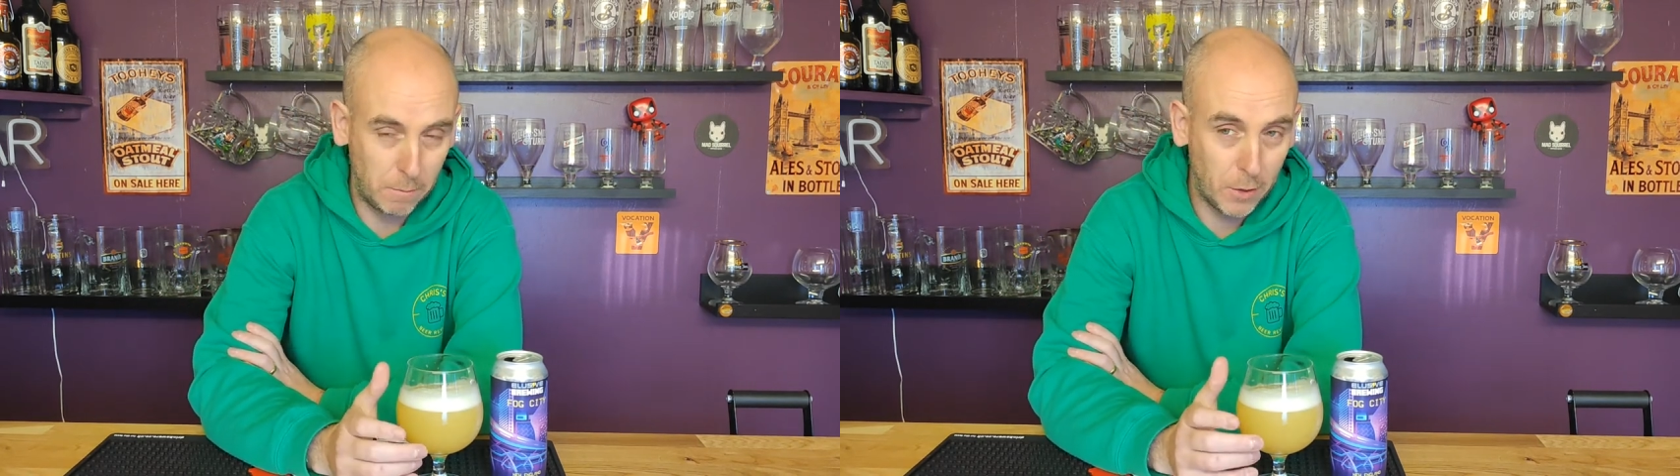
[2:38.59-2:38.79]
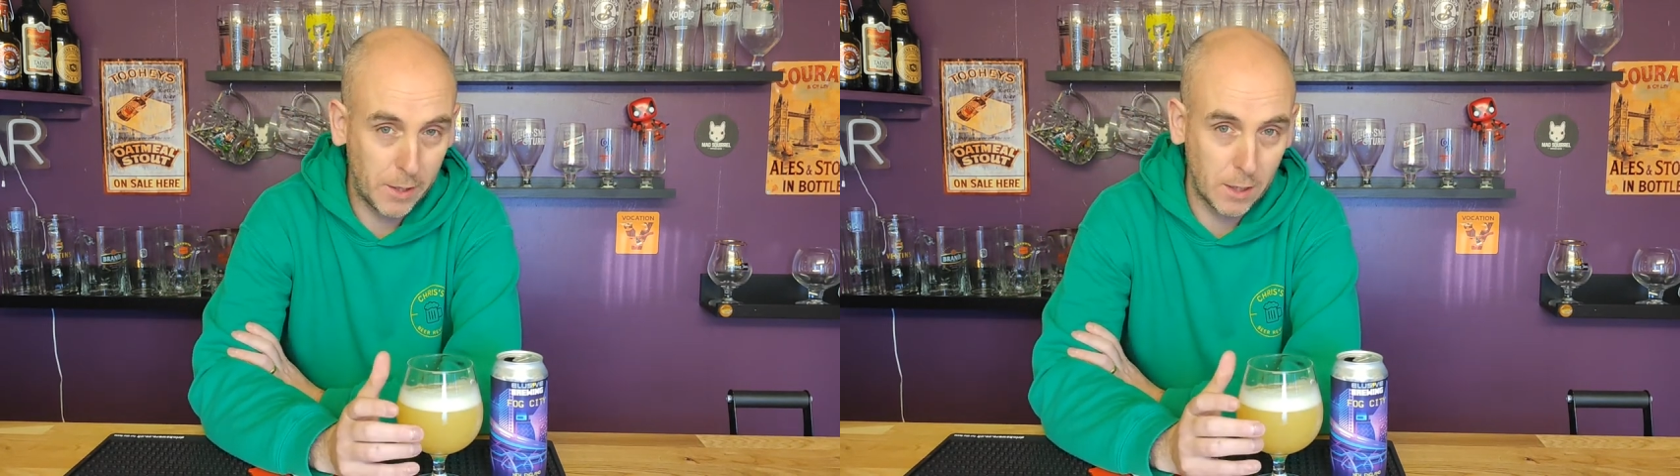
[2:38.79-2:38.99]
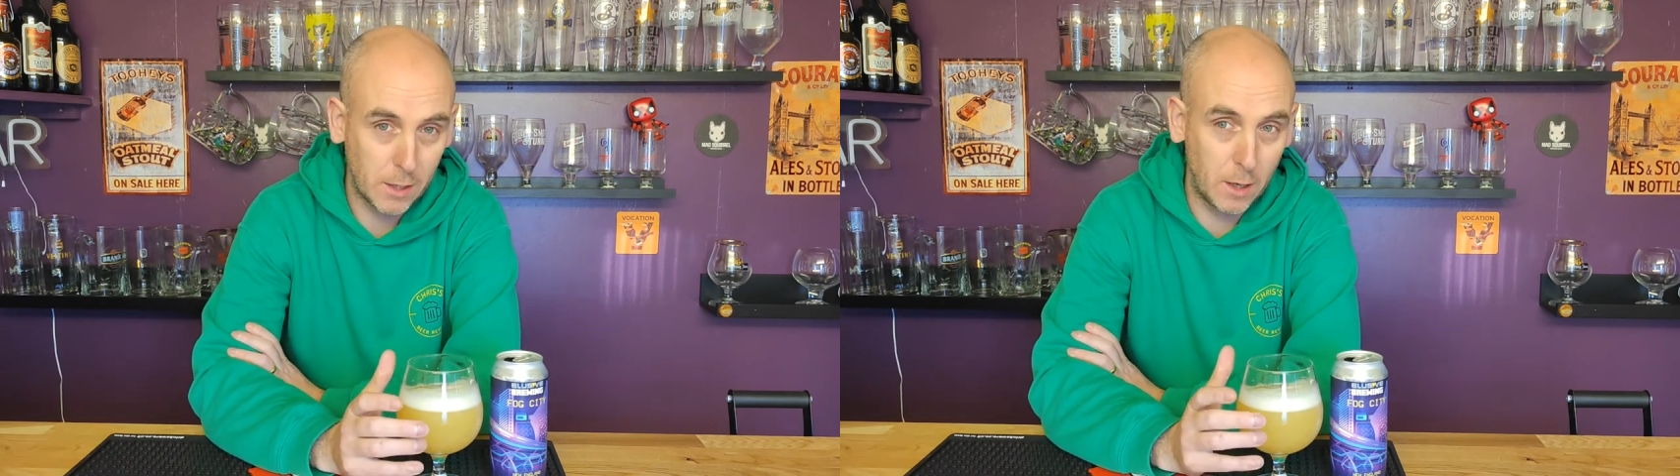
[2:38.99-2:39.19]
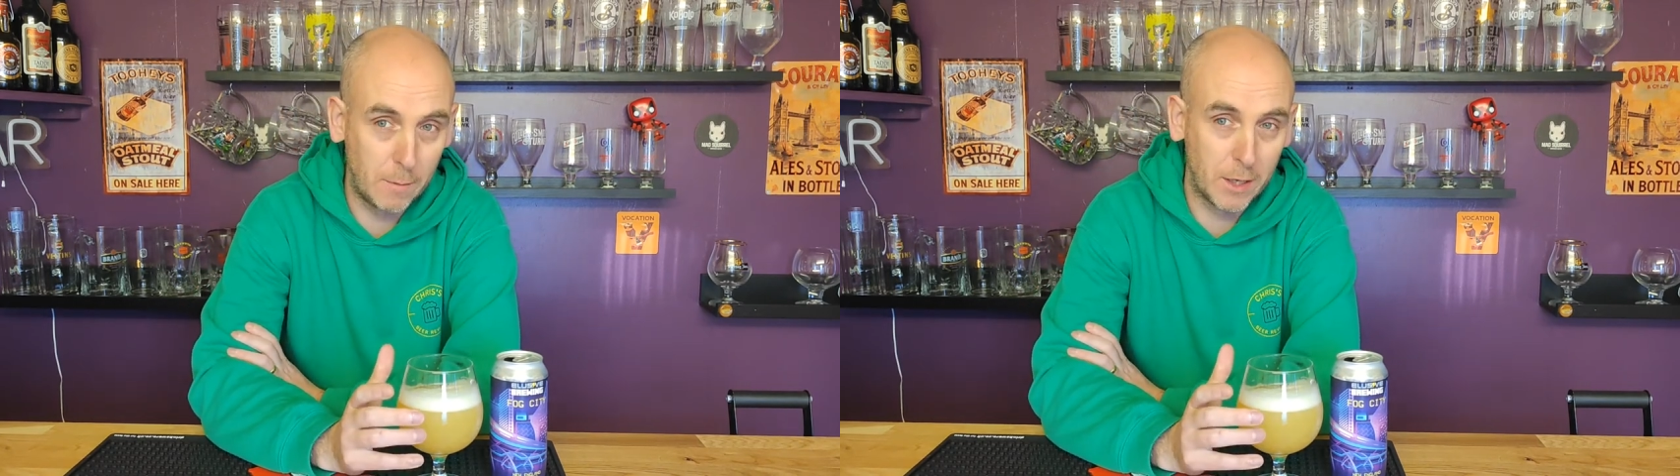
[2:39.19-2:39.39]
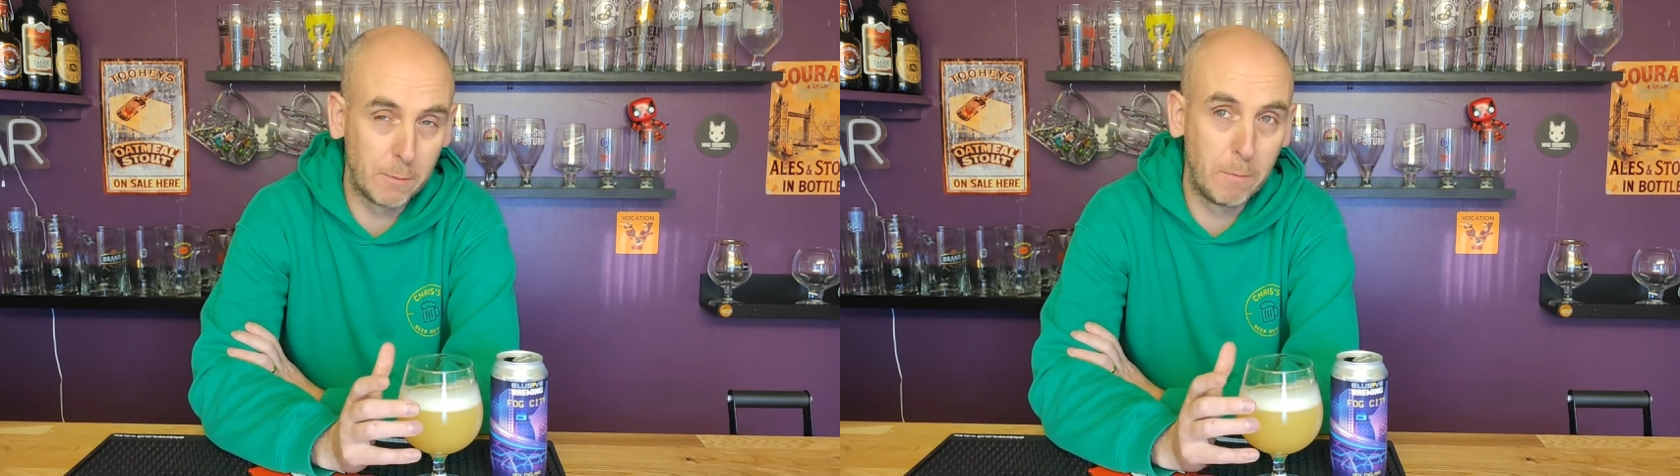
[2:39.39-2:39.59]
The body is
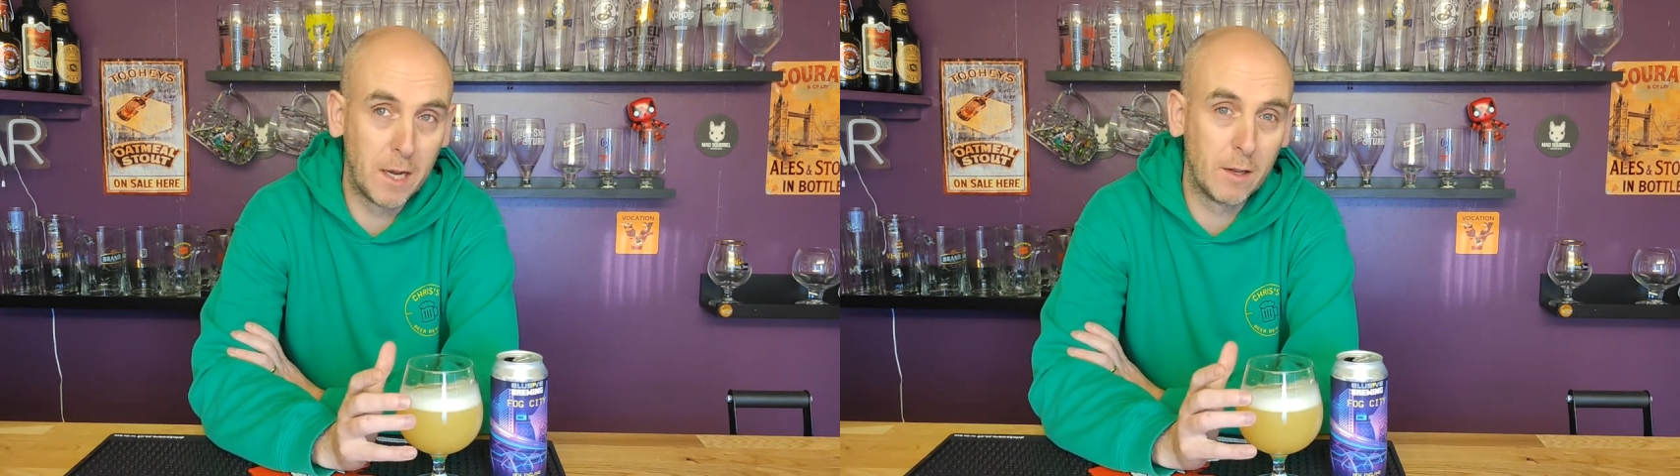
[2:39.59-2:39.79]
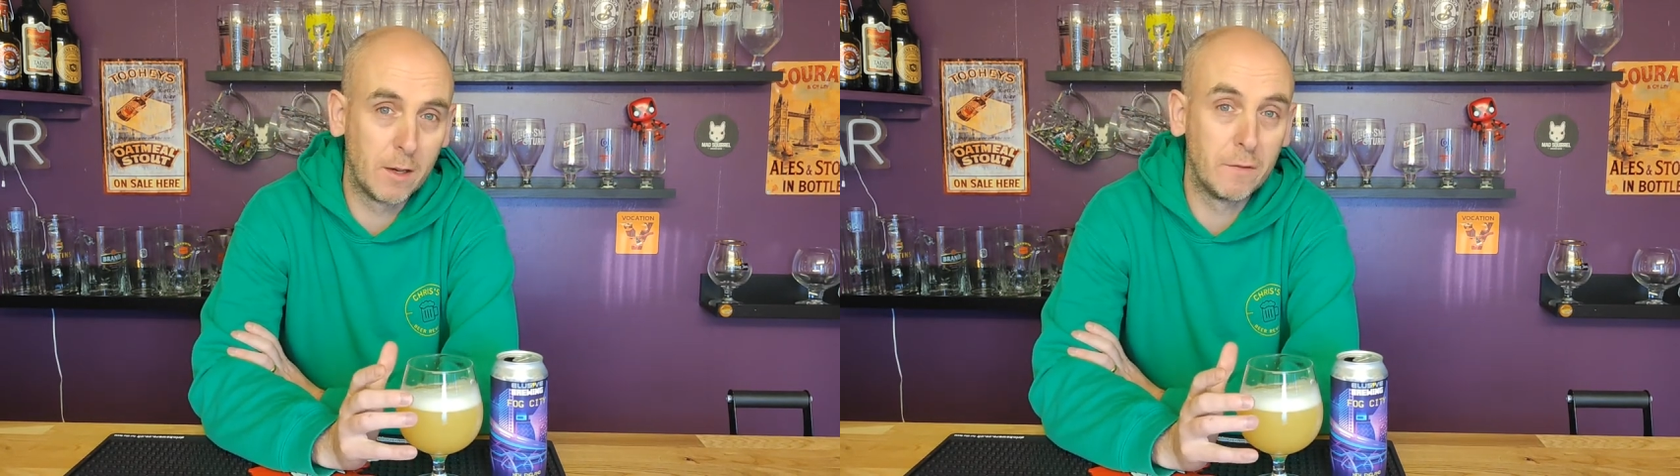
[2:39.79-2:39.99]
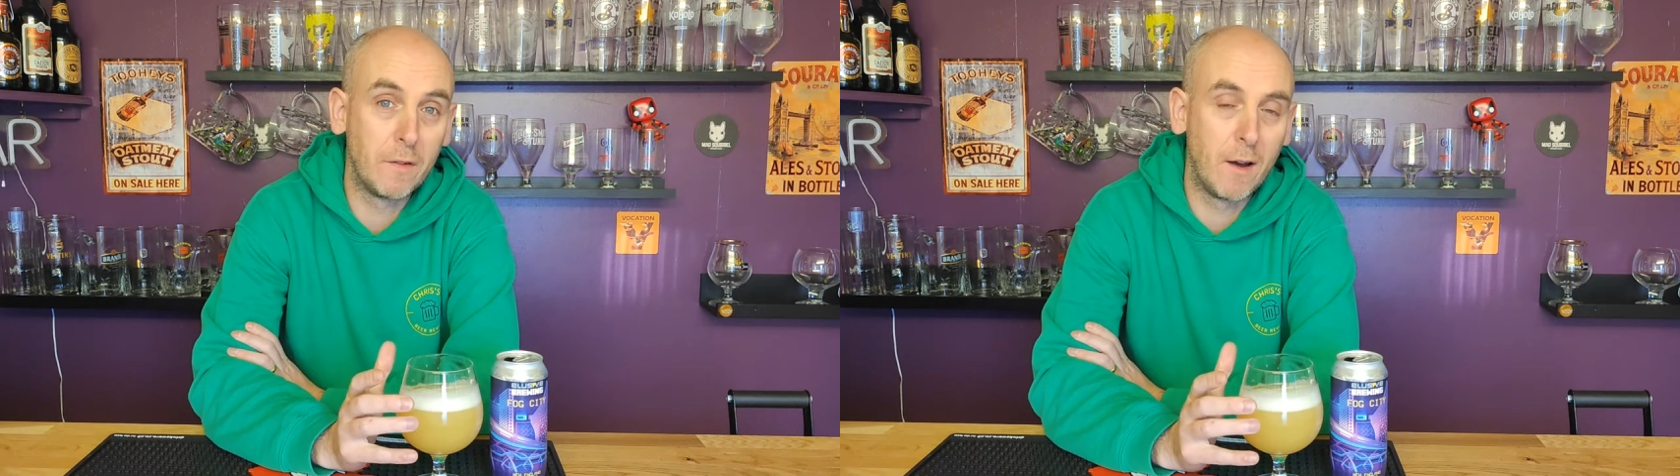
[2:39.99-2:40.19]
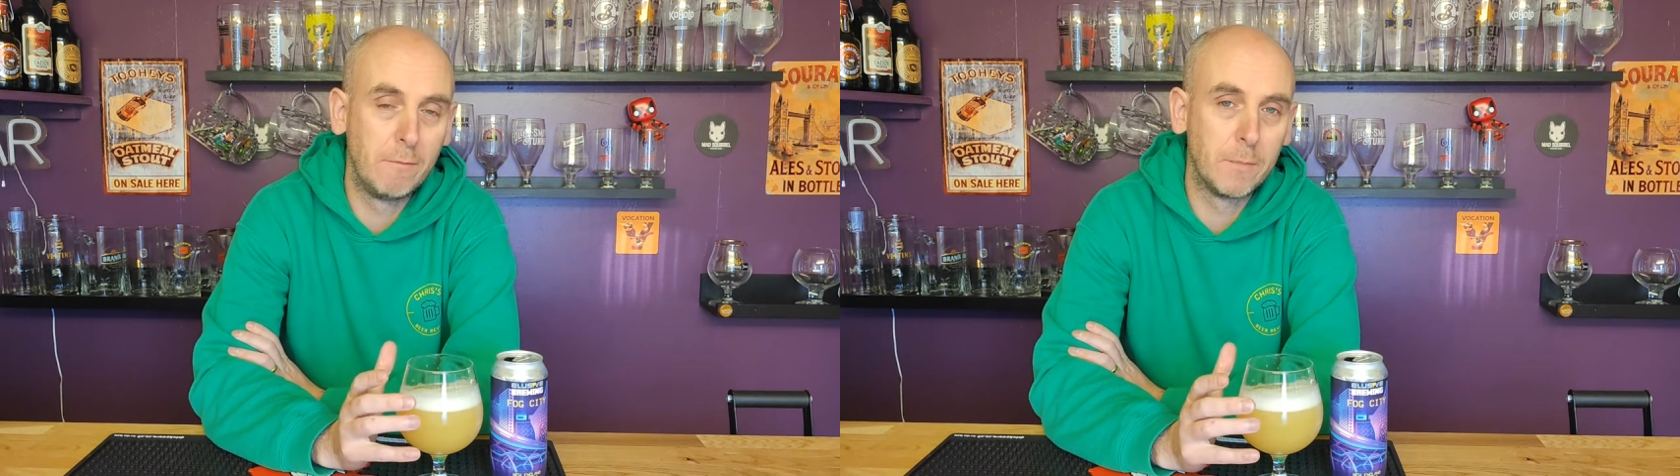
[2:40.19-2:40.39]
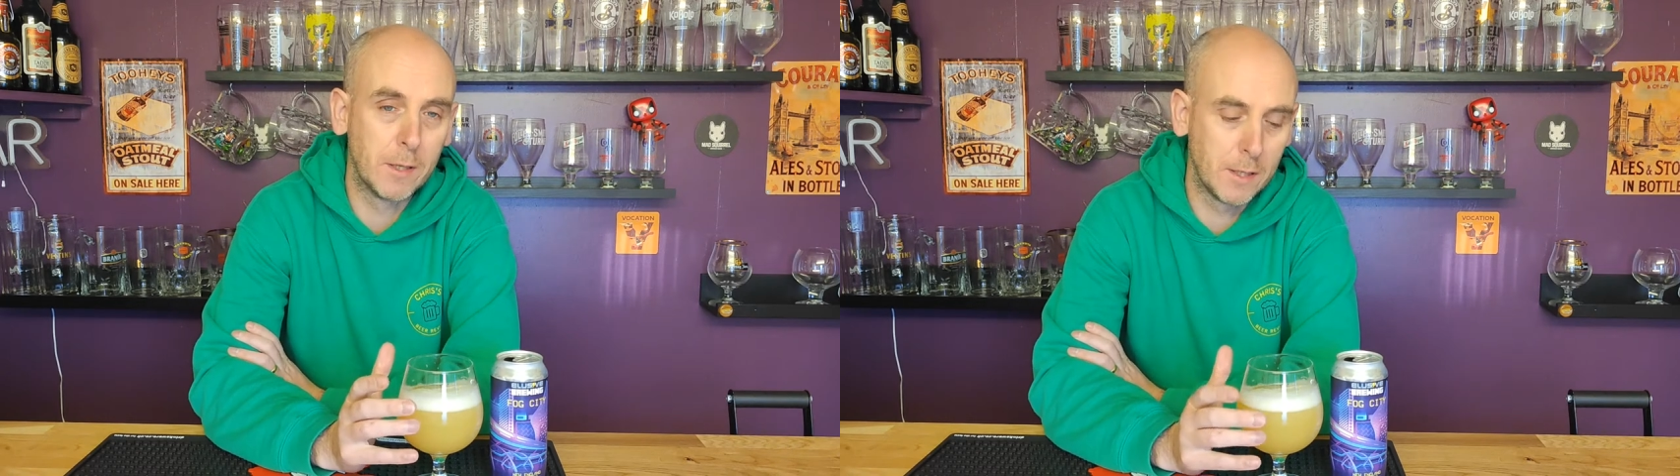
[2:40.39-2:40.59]
so much bigger than a
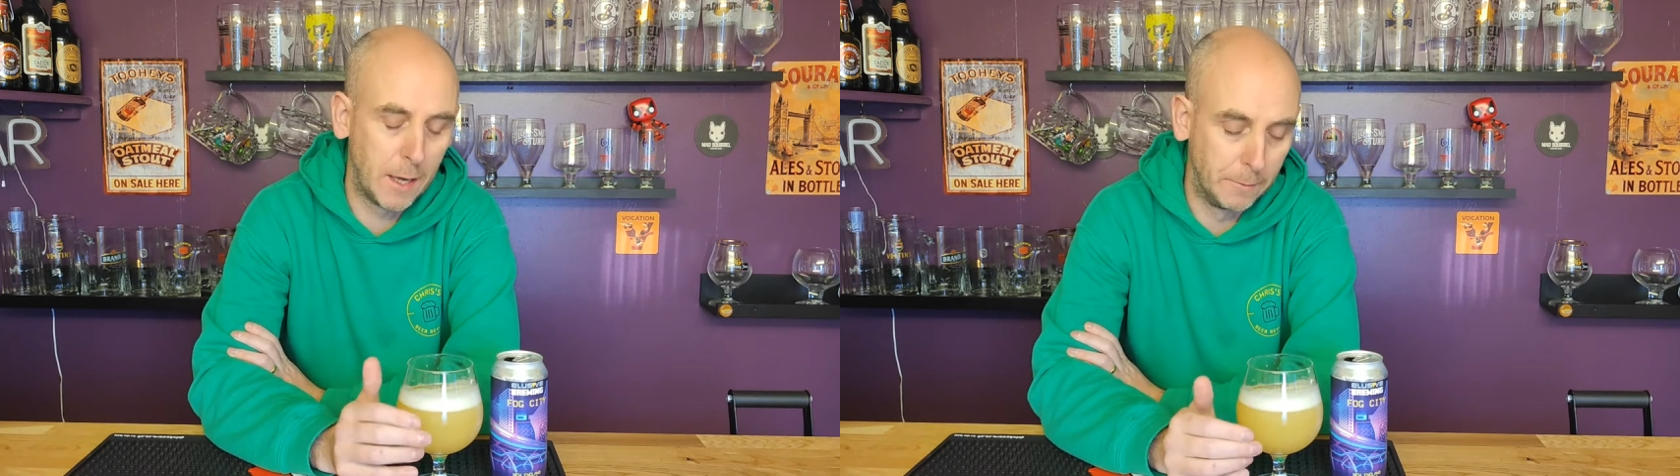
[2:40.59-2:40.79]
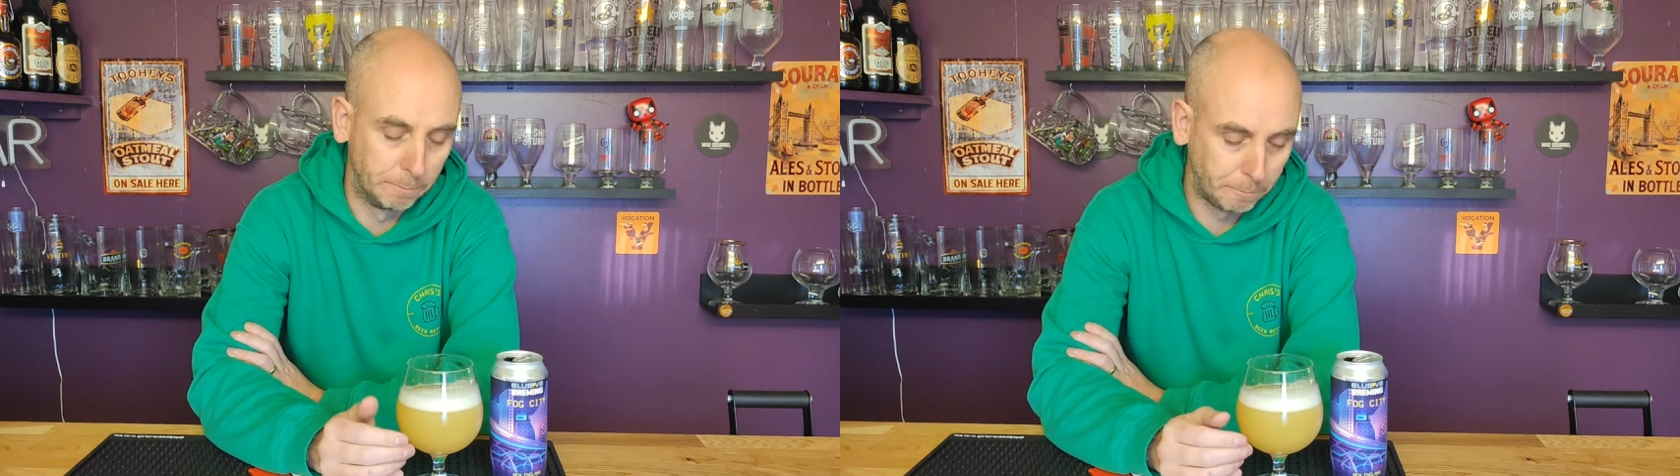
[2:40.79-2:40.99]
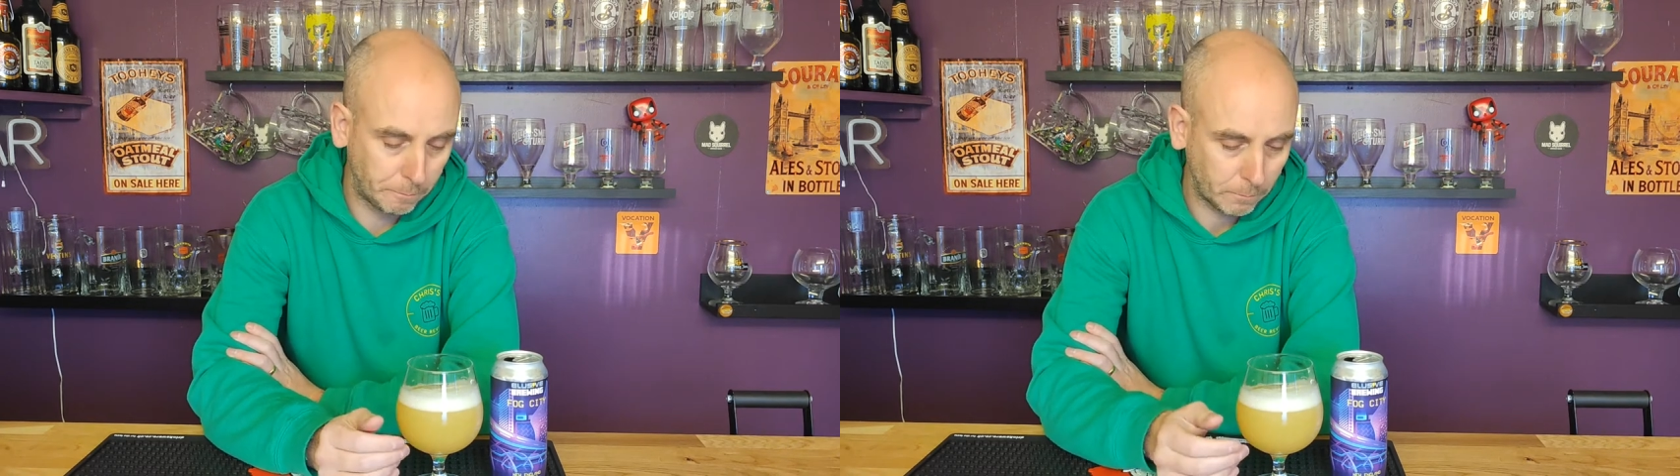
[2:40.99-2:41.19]
5%.